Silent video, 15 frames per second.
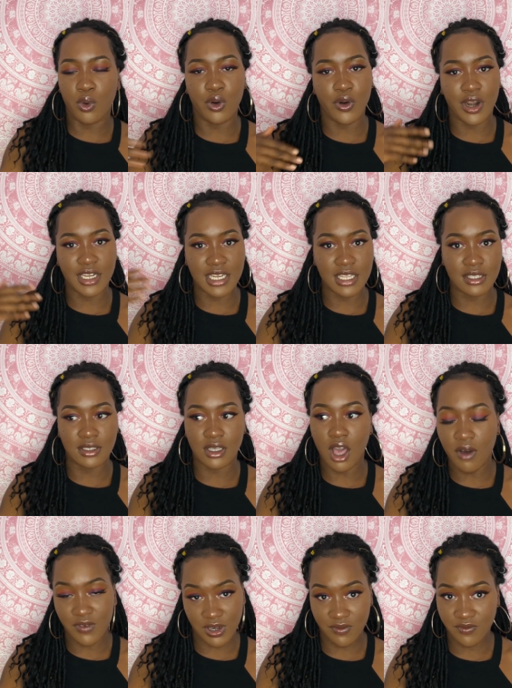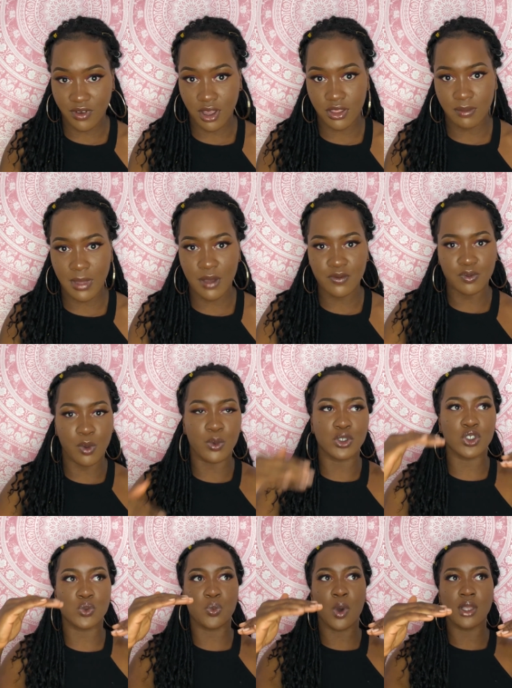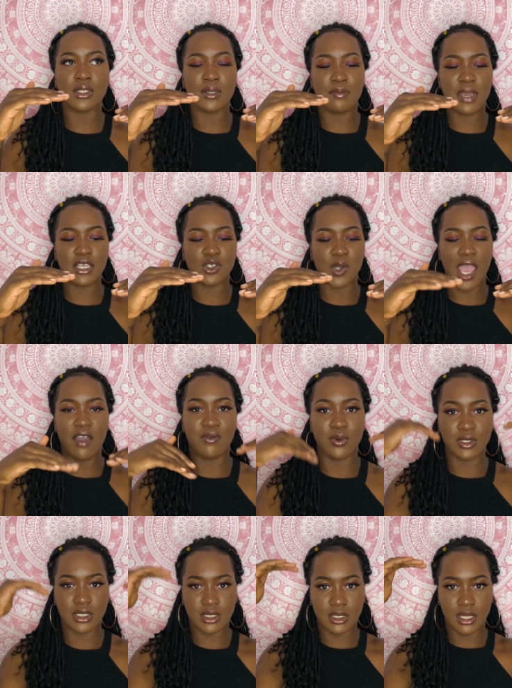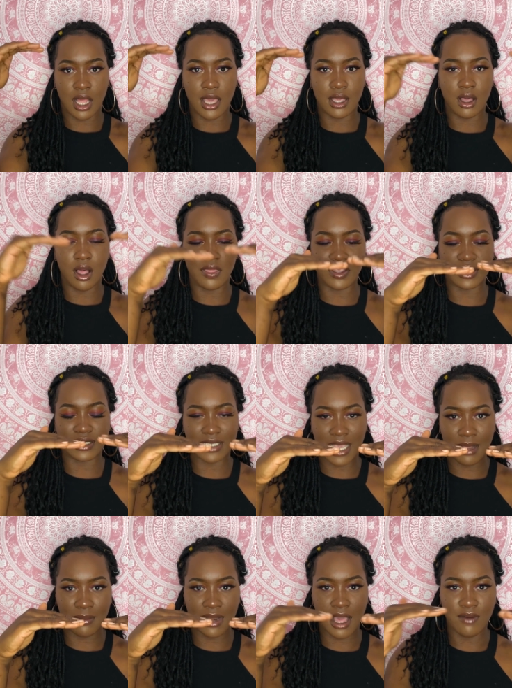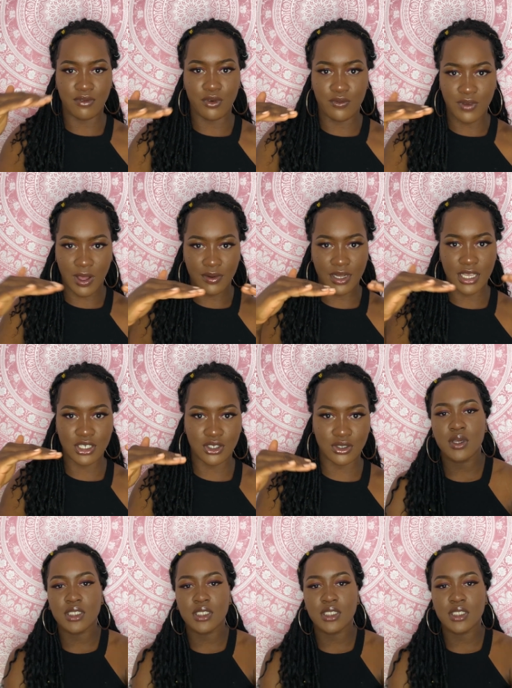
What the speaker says: were already covered in further maths, but we just want to make sure everyone's like at the same level foundation.